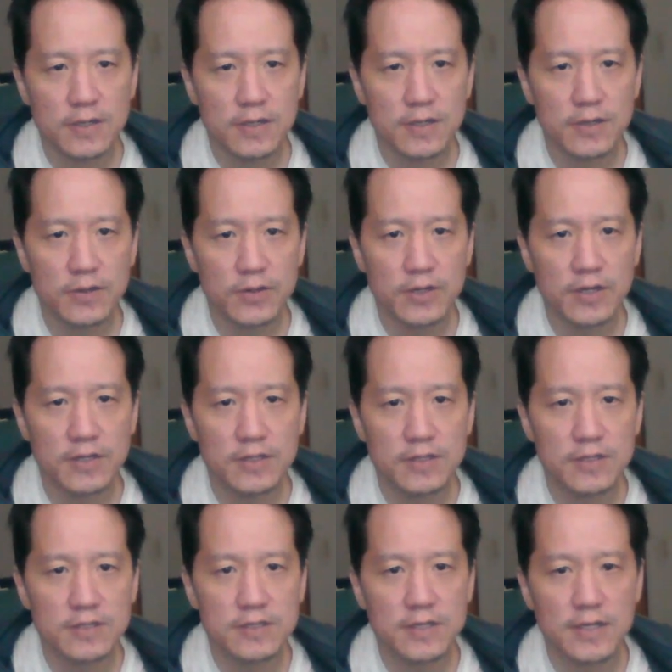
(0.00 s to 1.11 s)
Okay,
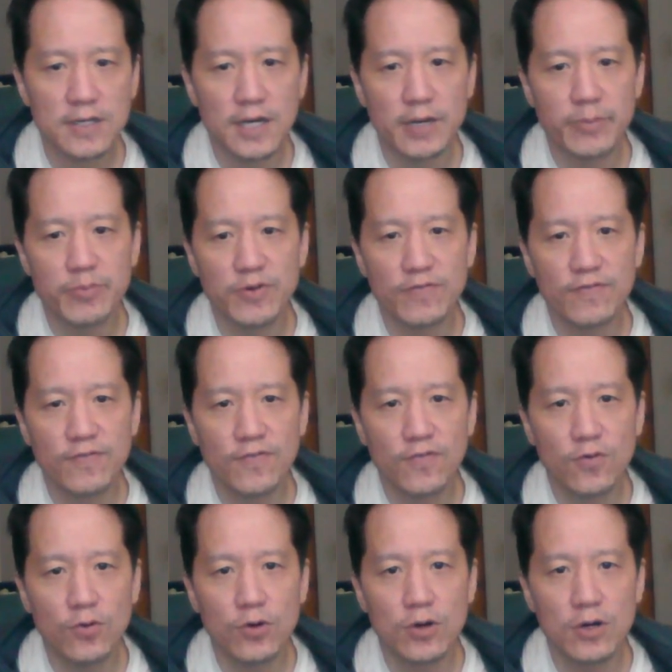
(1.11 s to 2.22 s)
this cannot be
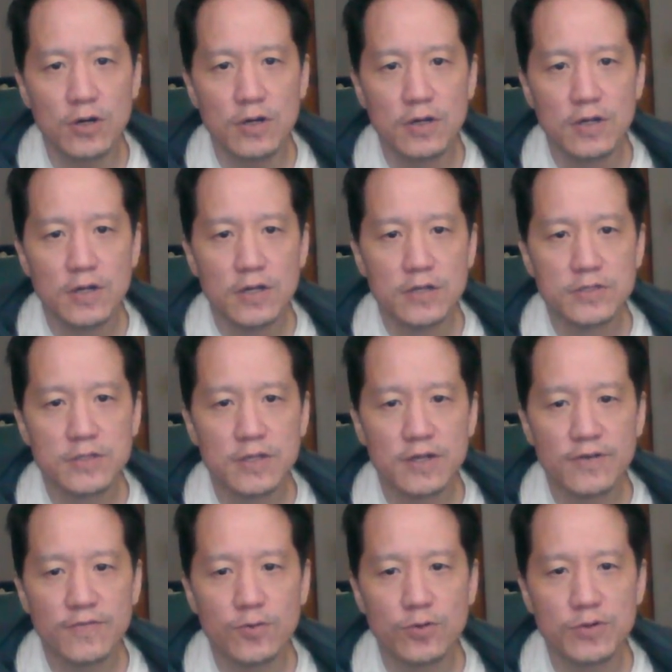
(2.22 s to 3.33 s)
4,
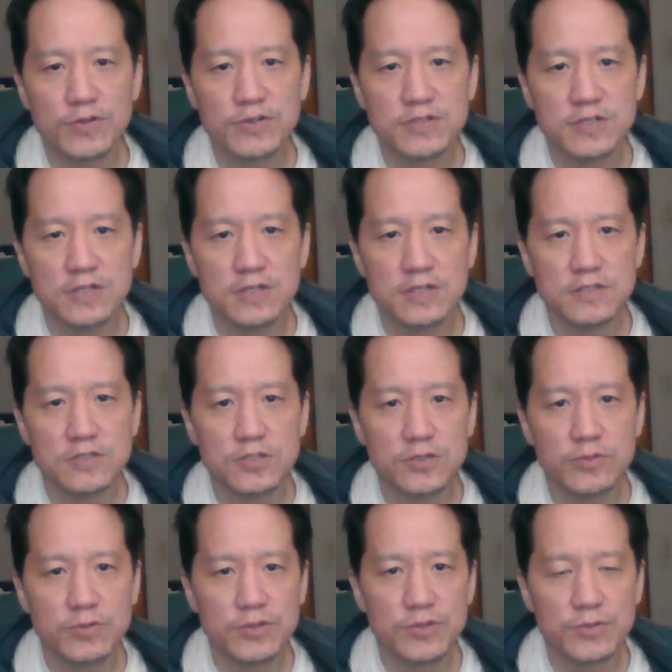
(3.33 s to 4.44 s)
therefore this is
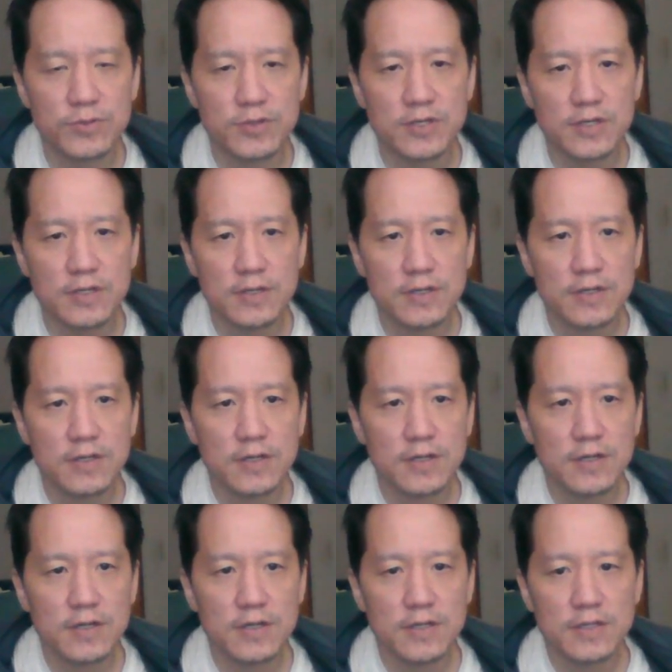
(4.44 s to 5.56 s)
2 and 3.
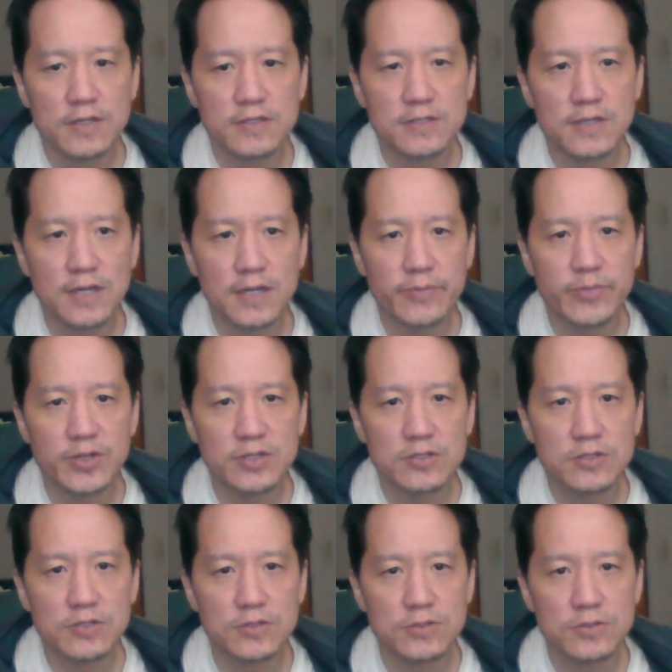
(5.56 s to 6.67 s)
This can't be
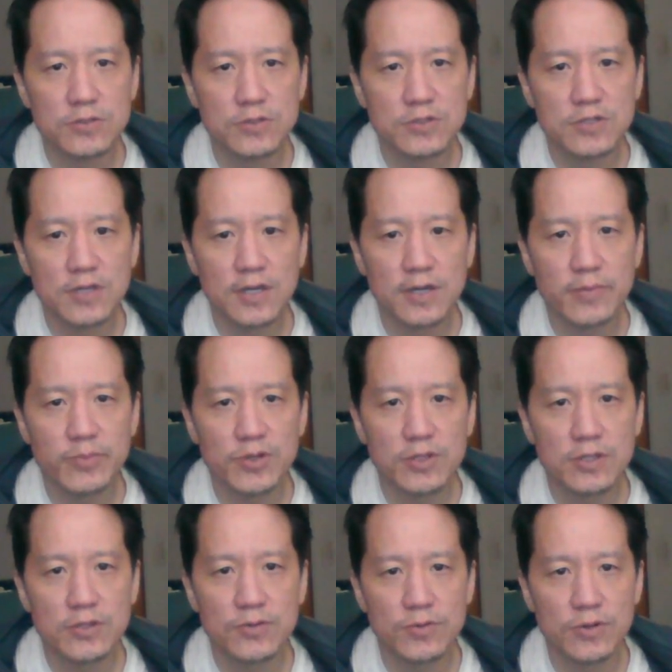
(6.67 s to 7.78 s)
2, so this can't be
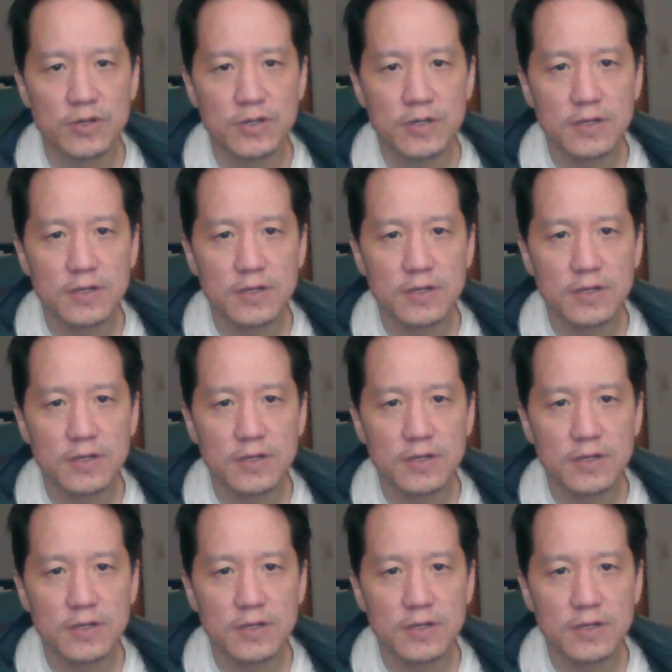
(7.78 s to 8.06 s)
3.